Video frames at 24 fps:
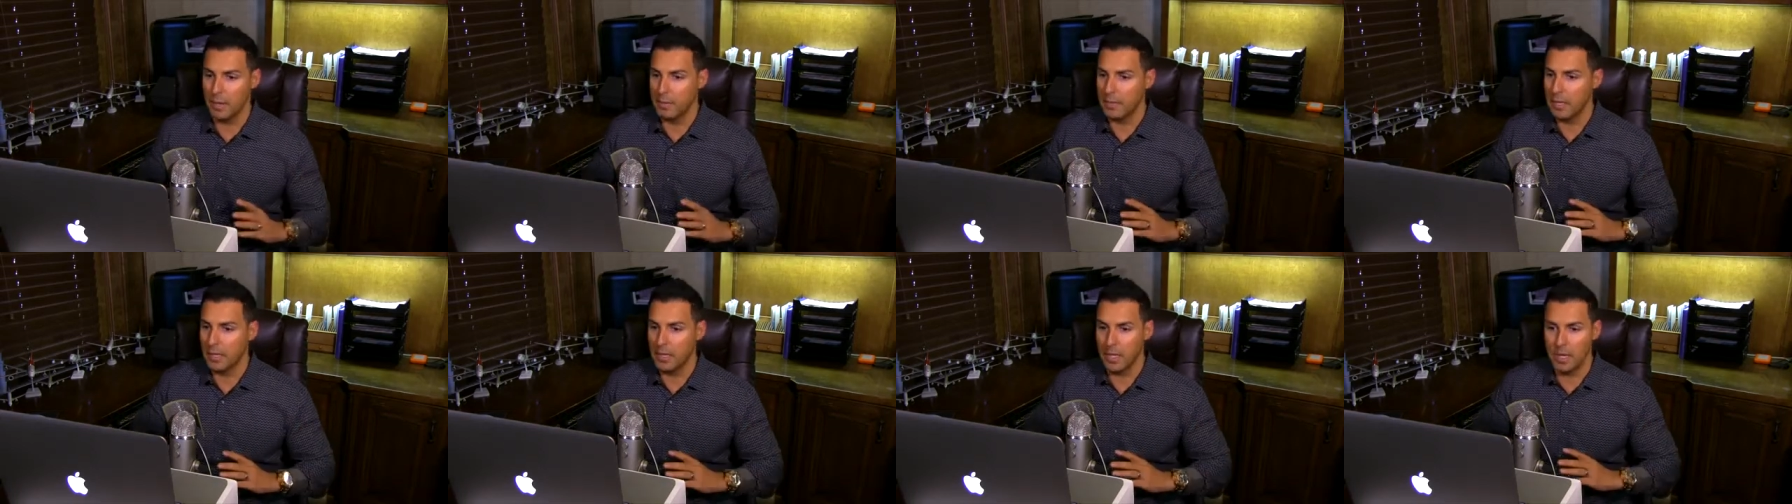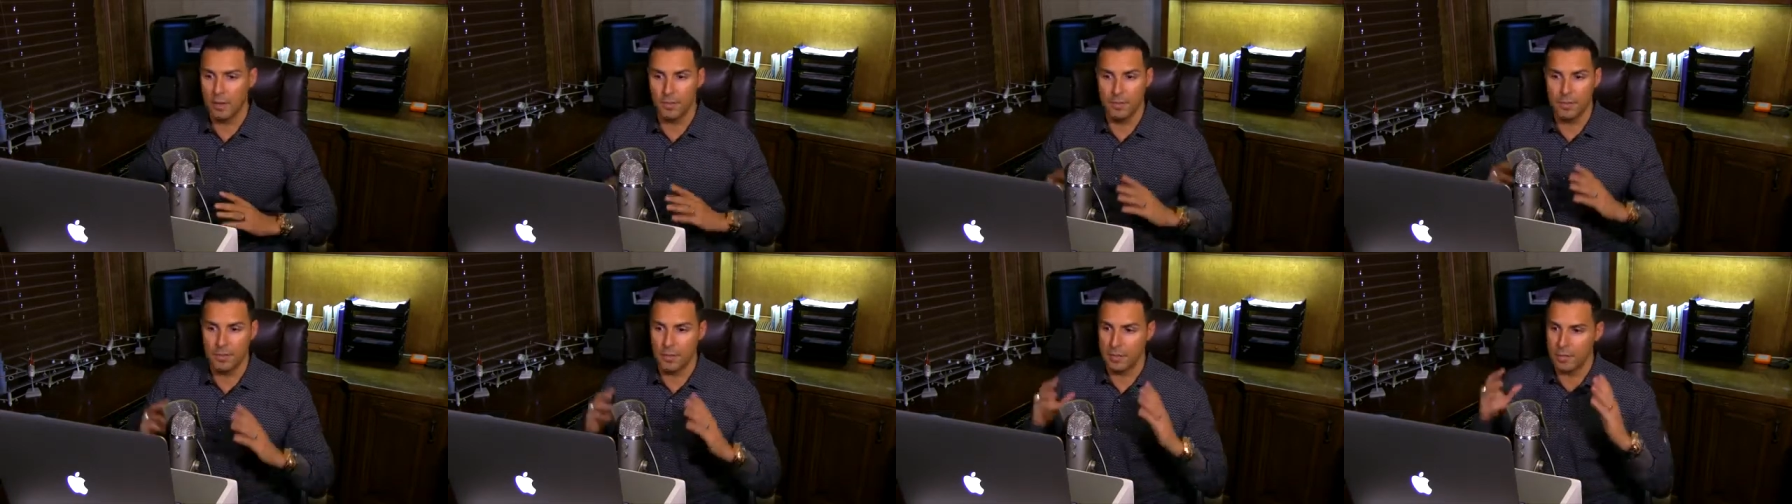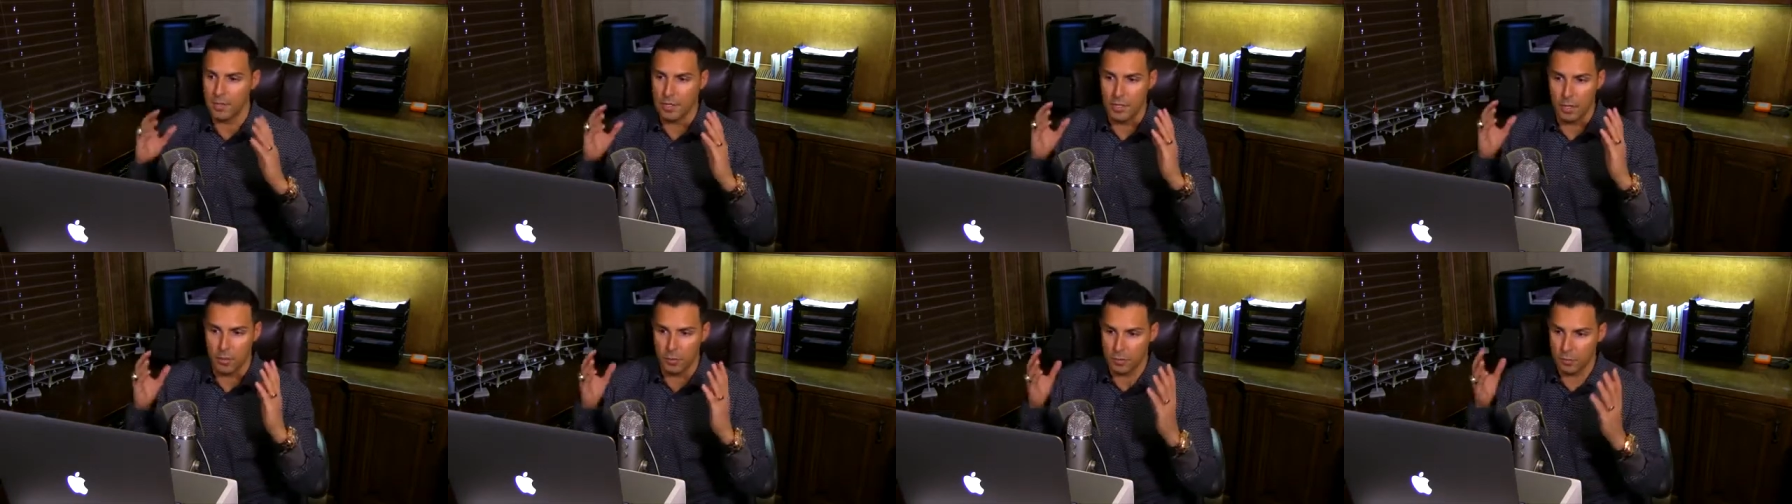They loved,
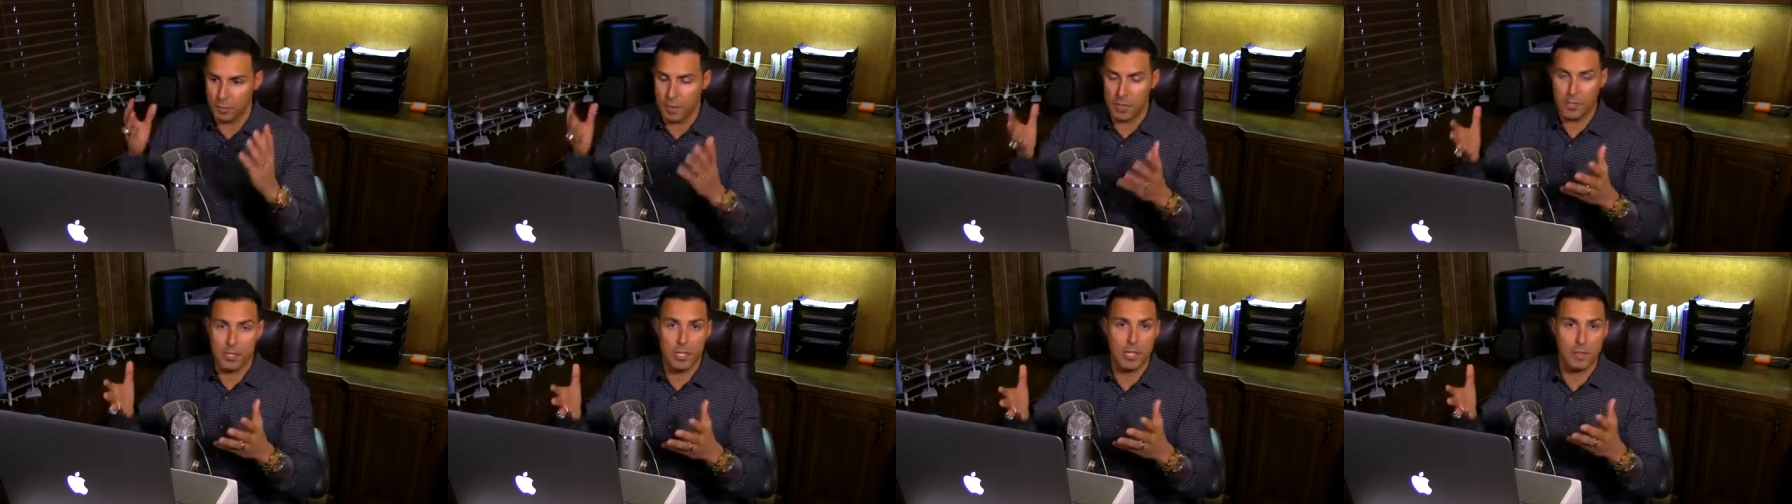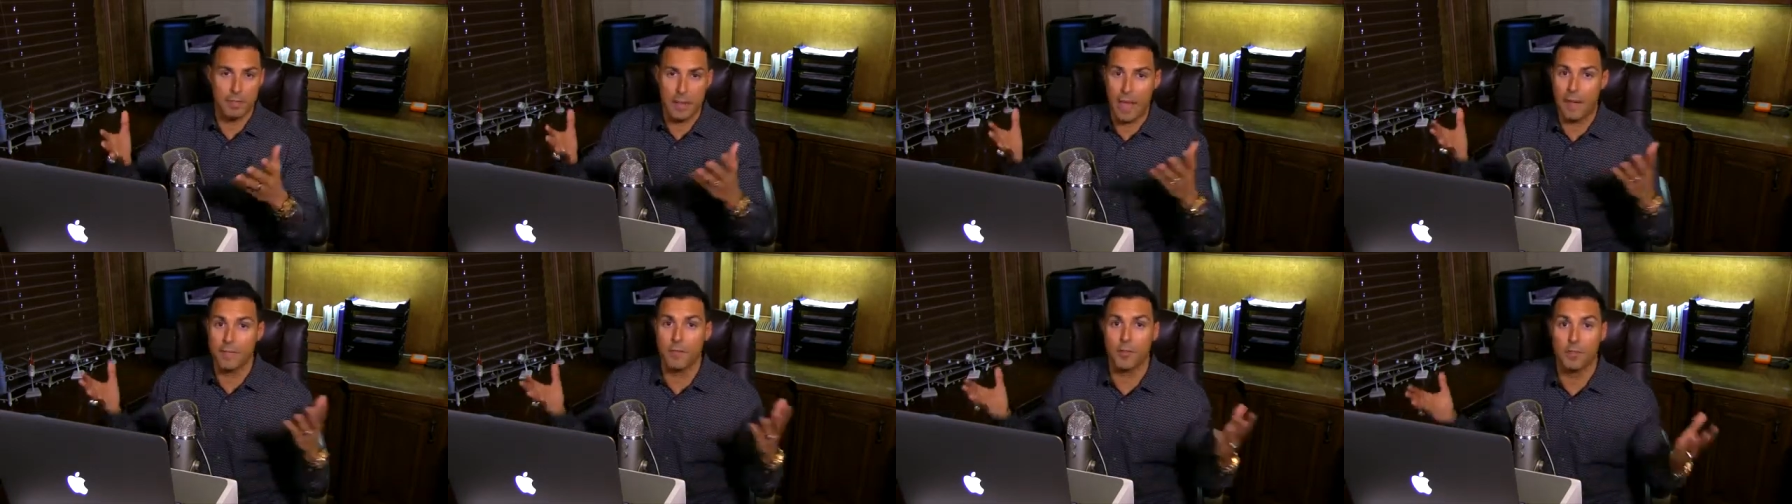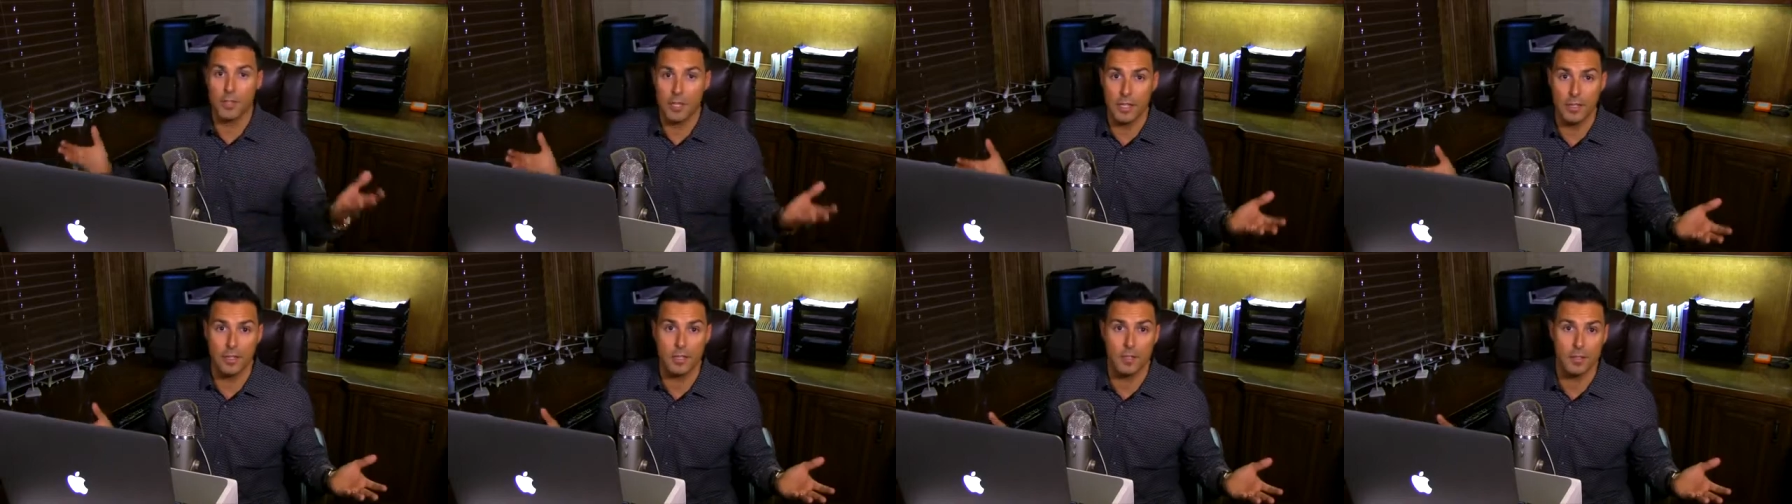especially after
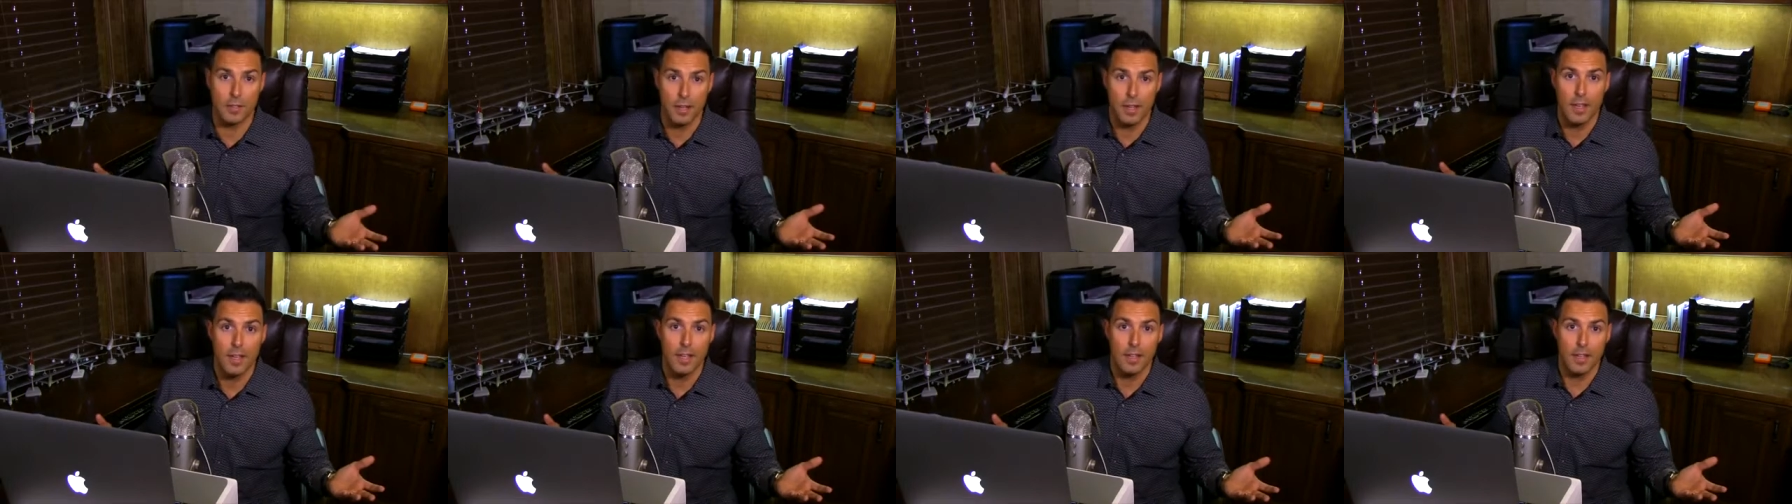seeing this